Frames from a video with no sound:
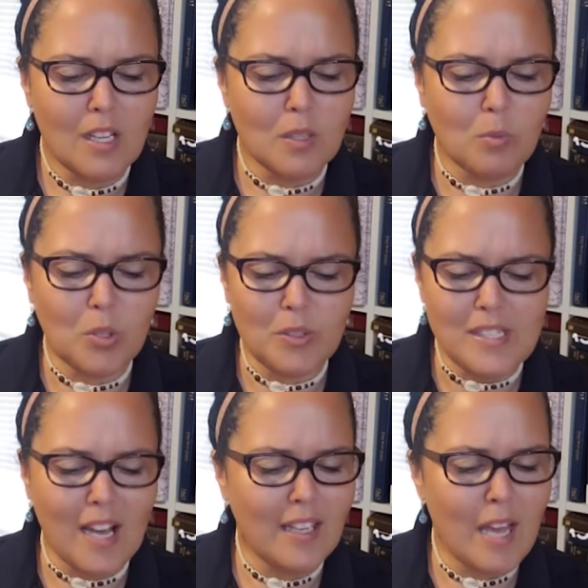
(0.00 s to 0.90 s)
The world
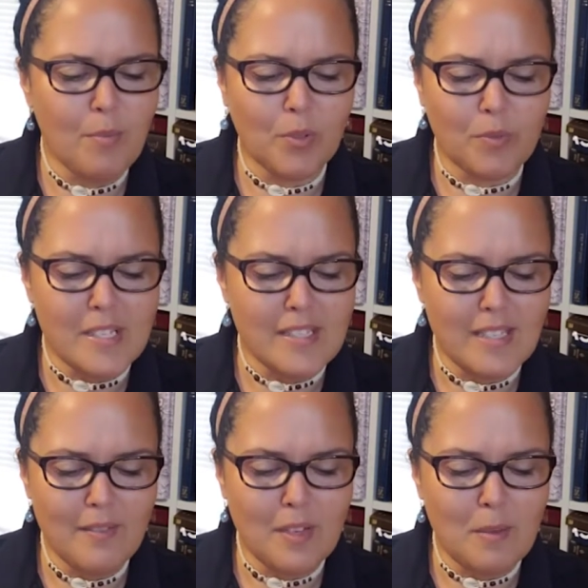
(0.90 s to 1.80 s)
is unable to
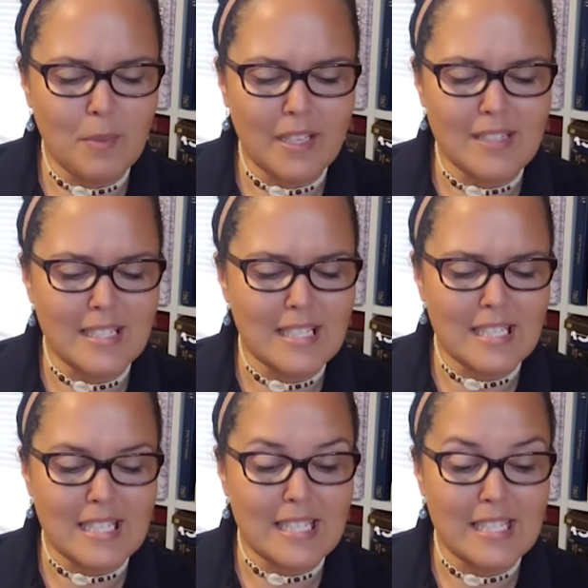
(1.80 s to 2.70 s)
receive him because it
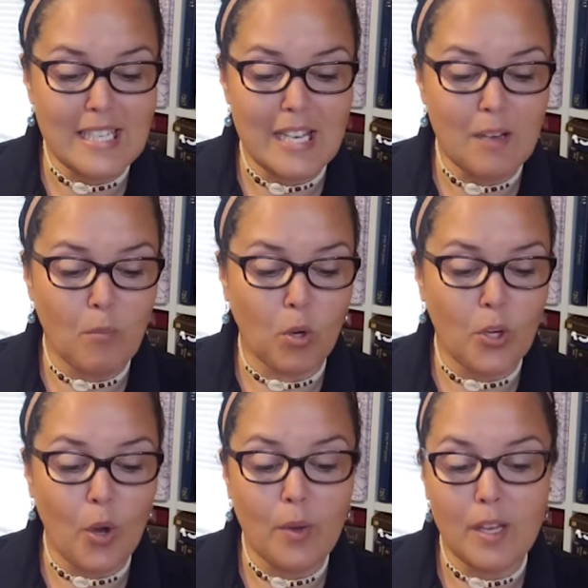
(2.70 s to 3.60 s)
doesn't see him or
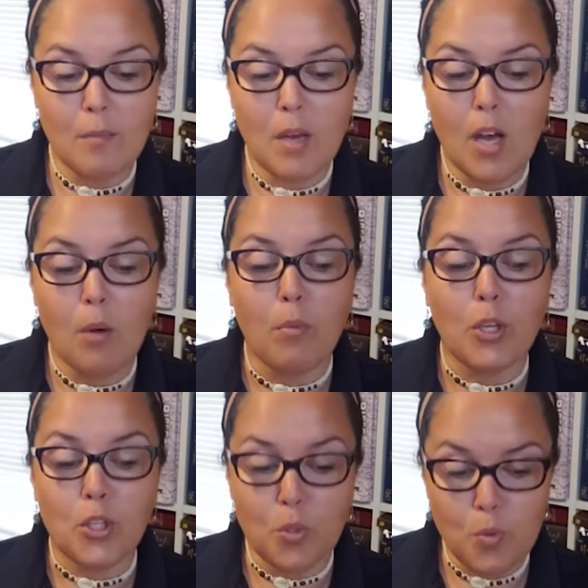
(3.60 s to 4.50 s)
know him, but
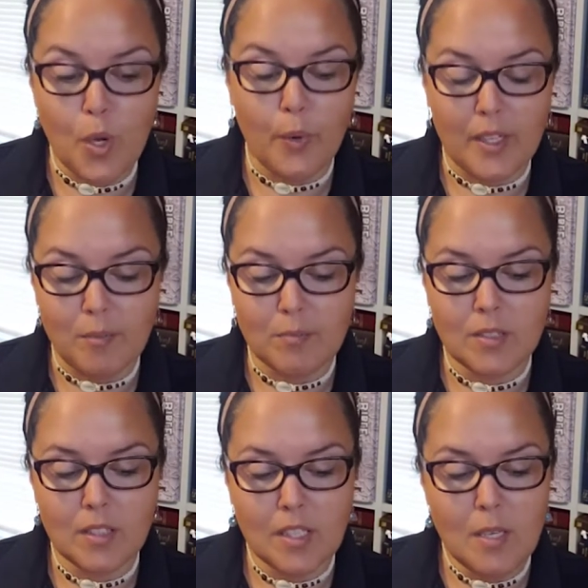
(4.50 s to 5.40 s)
you know him
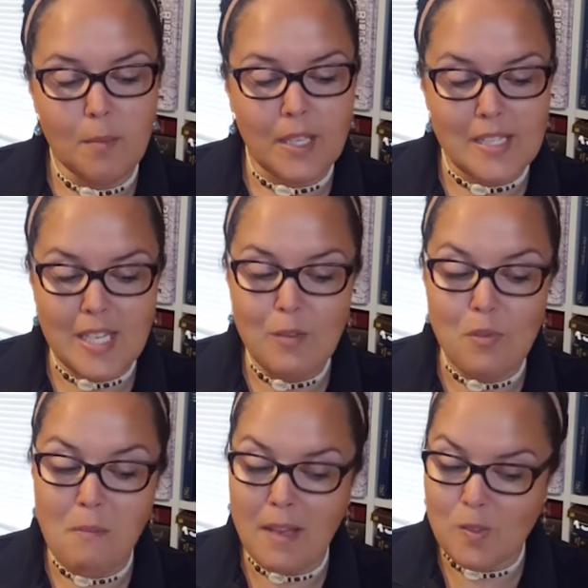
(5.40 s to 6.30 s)
because he
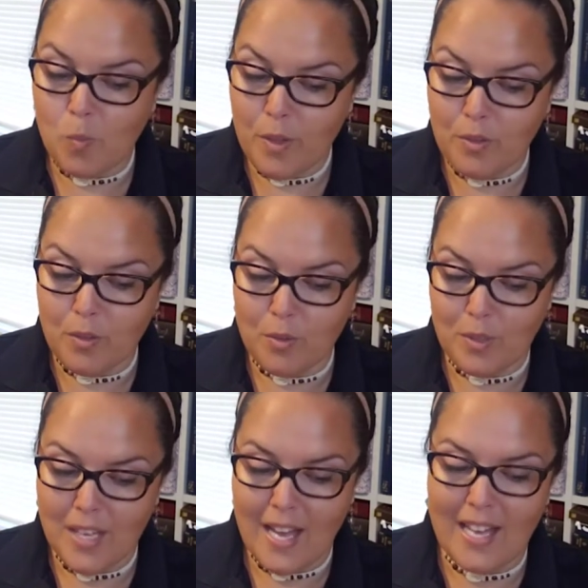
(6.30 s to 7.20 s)
remains with you
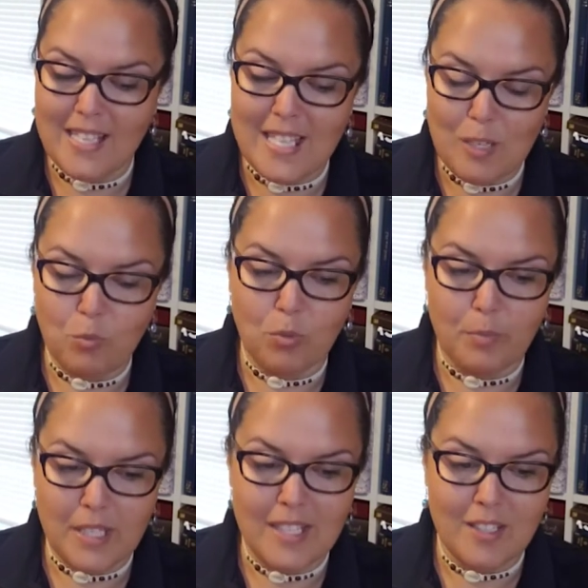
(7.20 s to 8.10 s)
and he will
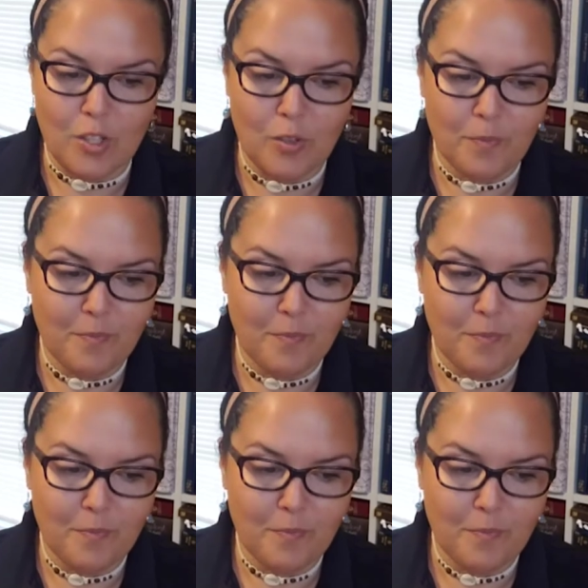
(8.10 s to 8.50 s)
be in you.